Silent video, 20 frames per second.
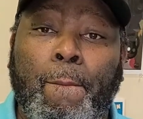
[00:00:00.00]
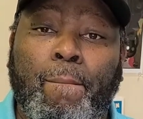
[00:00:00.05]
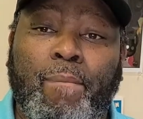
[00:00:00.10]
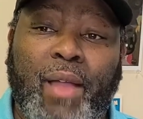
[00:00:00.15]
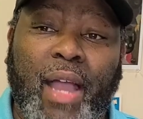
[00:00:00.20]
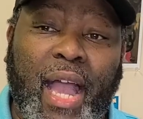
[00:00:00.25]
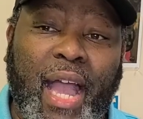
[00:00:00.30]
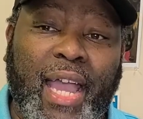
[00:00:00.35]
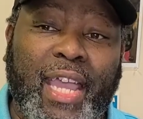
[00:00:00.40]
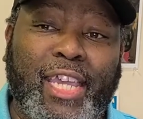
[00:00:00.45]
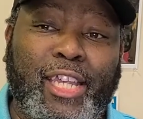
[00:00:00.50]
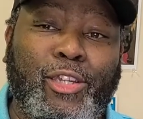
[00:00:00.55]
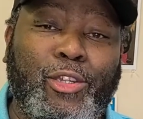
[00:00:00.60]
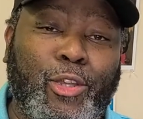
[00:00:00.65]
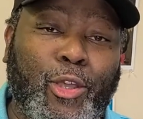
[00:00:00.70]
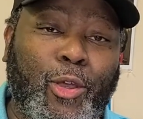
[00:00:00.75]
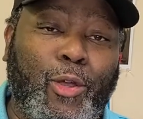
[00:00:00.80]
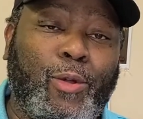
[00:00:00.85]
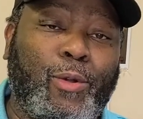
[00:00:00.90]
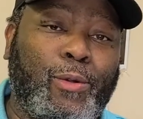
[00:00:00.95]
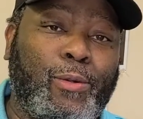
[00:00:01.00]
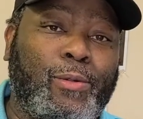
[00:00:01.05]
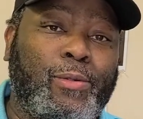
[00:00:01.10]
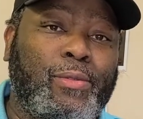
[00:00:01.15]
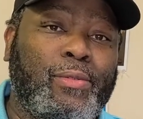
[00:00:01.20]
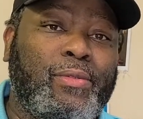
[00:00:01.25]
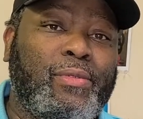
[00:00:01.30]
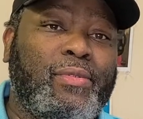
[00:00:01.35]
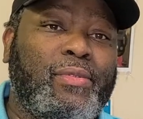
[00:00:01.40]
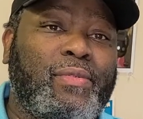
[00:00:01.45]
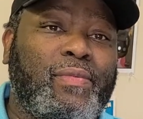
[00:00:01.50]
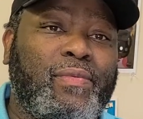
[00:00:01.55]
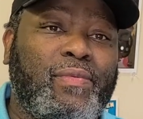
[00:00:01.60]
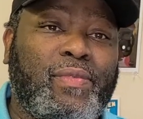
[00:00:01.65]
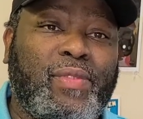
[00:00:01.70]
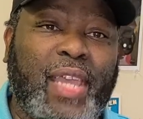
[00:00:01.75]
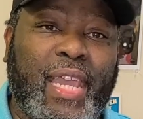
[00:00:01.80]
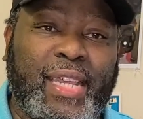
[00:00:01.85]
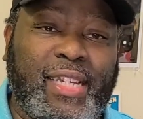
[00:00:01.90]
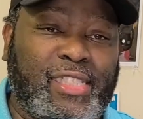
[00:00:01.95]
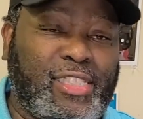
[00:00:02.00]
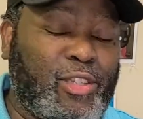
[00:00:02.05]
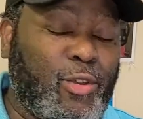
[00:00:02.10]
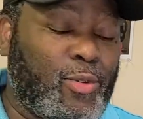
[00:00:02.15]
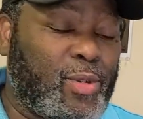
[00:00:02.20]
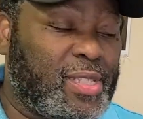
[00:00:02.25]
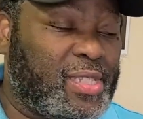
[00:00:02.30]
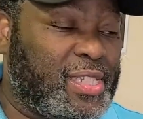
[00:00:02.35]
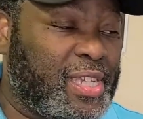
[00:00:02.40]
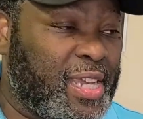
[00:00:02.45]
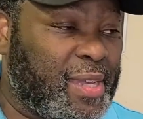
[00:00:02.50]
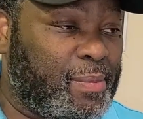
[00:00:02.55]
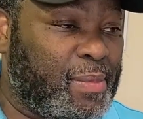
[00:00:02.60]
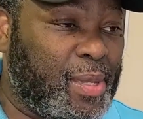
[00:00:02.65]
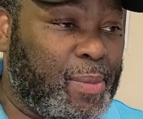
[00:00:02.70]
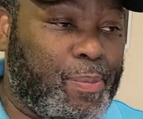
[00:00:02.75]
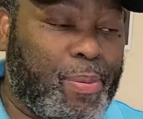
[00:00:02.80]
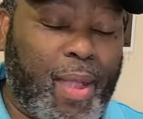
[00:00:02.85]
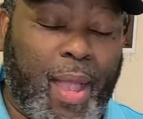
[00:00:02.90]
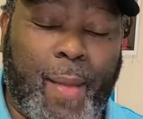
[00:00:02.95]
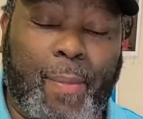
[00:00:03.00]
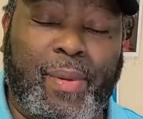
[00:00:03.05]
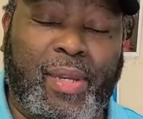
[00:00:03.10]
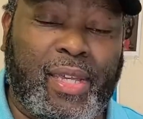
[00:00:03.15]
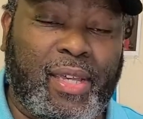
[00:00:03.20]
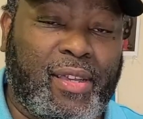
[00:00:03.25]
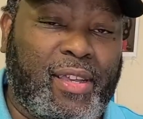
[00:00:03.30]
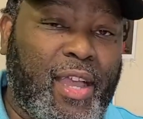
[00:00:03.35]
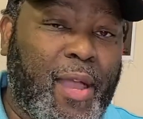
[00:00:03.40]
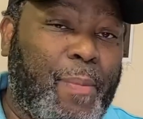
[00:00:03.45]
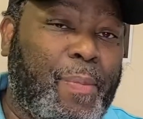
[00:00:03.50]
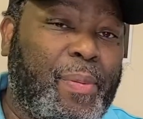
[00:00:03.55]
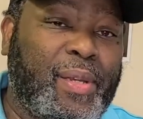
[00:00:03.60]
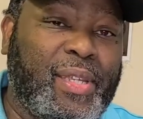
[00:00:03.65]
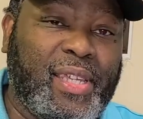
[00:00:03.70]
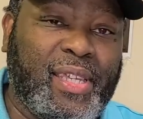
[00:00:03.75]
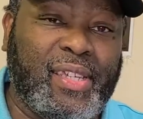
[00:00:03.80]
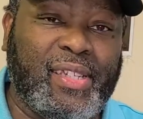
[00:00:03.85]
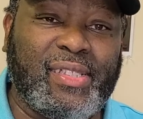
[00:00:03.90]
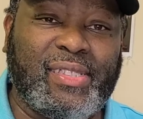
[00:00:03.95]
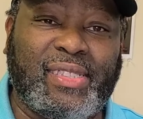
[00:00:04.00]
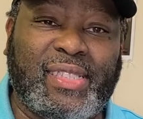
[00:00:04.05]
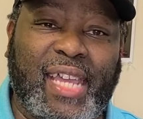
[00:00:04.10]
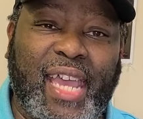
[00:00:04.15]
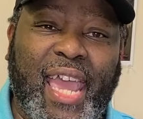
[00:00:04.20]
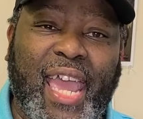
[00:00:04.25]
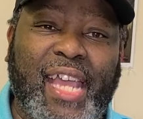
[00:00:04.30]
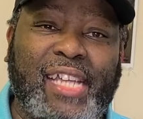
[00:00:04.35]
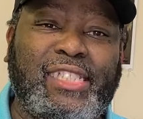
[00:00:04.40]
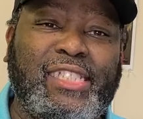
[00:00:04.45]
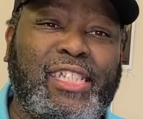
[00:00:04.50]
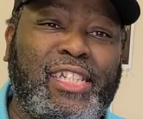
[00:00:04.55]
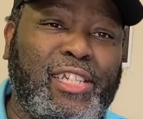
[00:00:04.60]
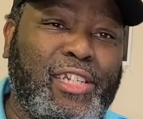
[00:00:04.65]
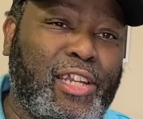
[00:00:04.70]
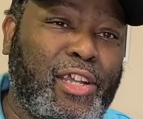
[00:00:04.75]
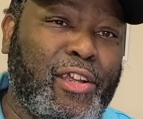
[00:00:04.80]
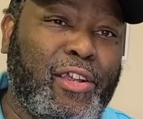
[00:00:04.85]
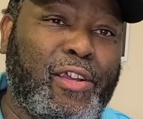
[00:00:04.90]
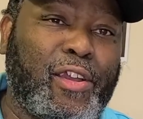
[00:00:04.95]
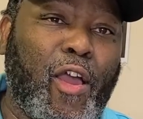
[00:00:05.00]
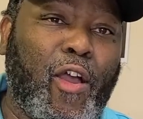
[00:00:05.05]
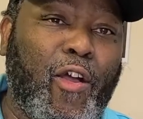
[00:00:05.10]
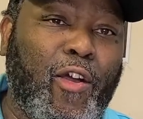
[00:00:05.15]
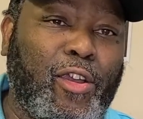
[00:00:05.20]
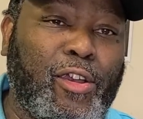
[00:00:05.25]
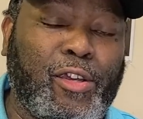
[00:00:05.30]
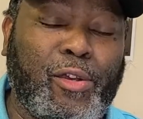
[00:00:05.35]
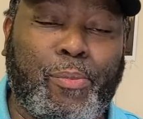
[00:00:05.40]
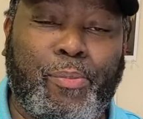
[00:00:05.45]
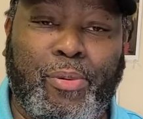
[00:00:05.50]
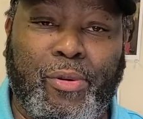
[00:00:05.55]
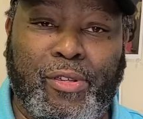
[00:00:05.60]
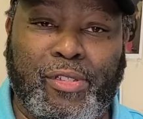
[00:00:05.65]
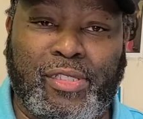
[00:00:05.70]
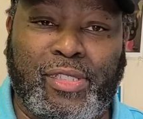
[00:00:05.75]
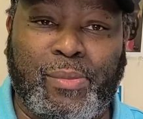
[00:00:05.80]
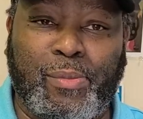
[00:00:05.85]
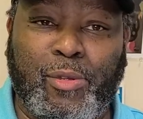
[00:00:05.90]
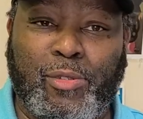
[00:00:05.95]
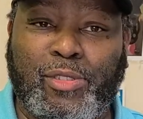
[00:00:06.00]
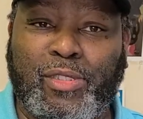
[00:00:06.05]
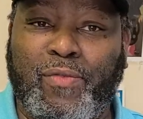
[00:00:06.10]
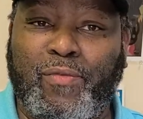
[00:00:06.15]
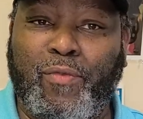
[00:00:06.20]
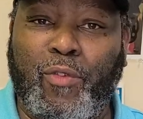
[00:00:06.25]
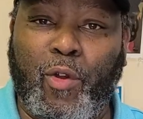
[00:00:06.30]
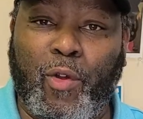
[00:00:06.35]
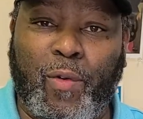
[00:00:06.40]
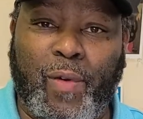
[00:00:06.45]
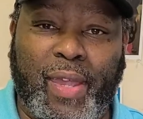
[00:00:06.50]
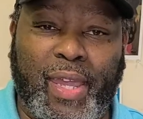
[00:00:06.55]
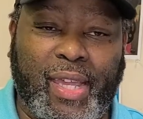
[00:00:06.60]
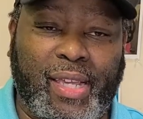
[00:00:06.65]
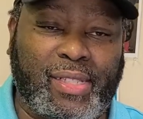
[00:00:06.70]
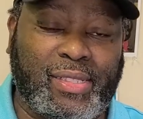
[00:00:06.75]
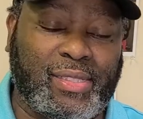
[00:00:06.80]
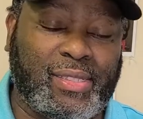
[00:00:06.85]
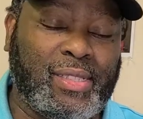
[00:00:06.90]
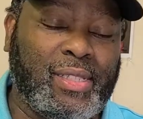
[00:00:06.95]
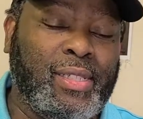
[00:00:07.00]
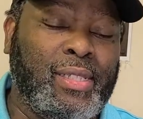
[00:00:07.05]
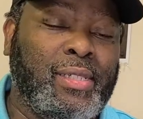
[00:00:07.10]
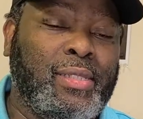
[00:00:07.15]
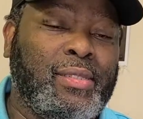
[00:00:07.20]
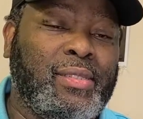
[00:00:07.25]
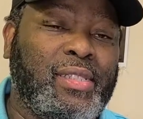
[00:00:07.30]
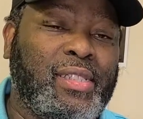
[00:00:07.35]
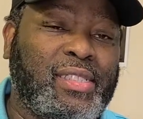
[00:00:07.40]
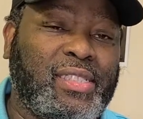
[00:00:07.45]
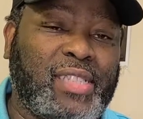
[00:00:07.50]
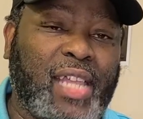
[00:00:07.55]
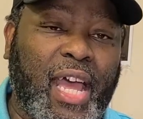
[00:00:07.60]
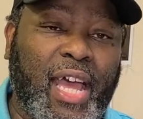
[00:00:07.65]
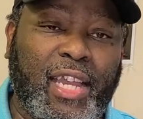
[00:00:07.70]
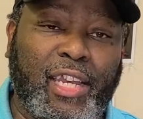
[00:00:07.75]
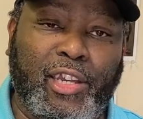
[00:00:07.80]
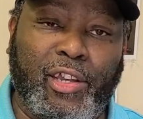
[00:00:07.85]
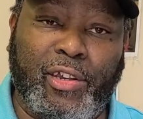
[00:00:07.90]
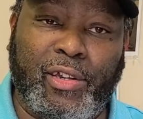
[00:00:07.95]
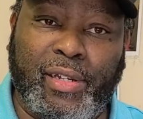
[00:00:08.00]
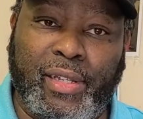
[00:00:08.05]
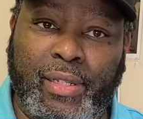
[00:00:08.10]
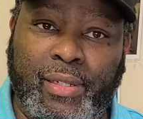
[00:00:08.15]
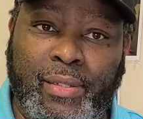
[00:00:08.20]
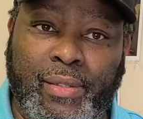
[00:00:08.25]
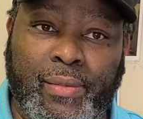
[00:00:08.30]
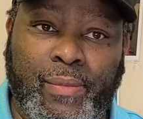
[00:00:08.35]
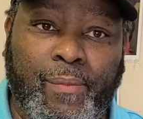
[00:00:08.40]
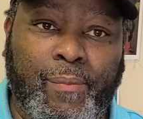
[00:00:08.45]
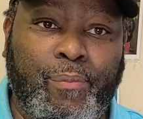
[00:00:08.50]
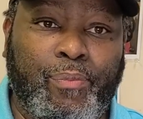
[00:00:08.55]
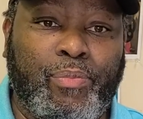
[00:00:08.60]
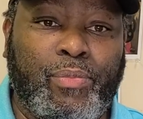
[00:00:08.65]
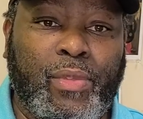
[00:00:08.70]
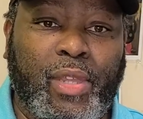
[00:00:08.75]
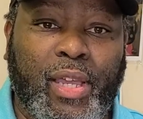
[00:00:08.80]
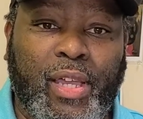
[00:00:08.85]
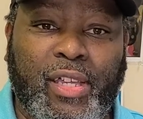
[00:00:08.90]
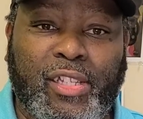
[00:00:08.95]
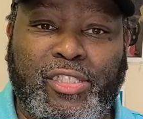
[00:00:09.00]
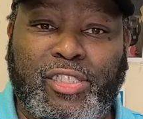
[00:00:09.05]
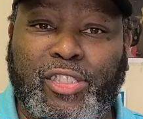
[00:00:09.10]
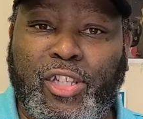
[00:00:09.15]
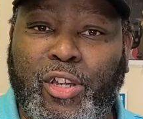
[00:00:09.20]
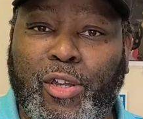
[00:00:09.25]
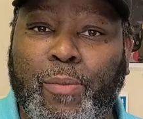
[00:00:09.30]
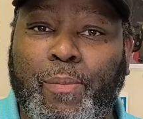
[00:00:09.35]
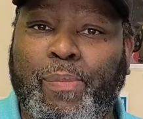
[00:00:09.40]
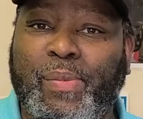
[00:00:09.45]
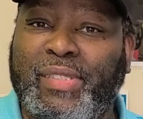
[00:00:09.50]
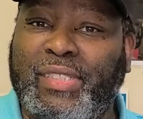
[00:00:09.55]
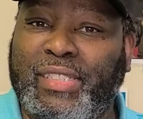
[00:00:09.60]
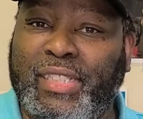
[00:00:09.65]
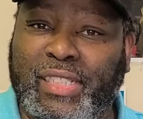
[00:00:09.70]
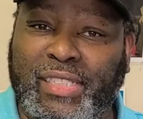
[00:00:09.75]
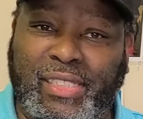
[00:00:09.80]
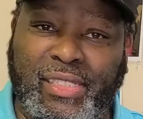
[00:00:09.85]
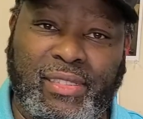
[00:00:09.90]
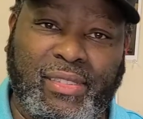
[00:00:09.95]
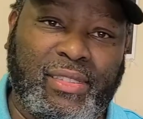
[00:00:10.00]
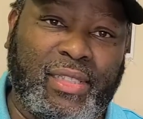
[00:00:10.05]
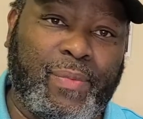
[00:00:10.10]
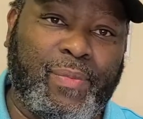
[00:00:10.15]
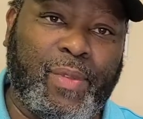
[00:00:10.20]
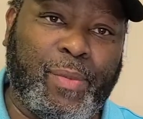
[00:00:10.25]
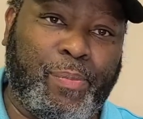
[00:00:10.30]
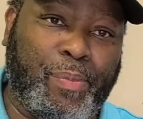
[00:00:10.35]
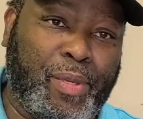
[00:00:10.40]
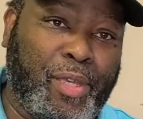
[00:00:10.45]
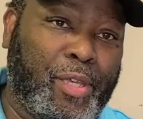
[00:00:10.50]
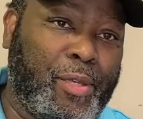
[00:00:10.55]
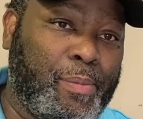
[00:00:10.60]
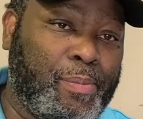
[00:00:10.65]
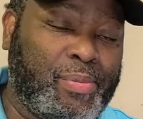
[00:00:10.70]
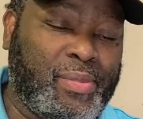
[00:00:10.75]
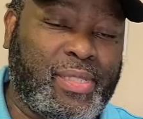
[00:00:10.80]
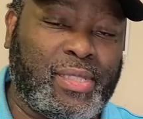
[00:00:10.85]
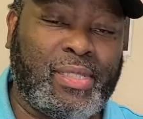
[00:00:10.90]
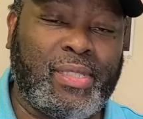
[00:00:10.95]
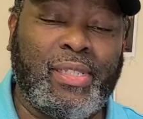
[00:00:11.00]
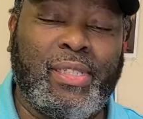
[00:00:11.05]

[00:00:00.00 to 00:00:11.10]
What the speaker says: I know that it's going to take me probably a couple of years to actually learn all of the principles of Forex, to start learning certain positions of the pips,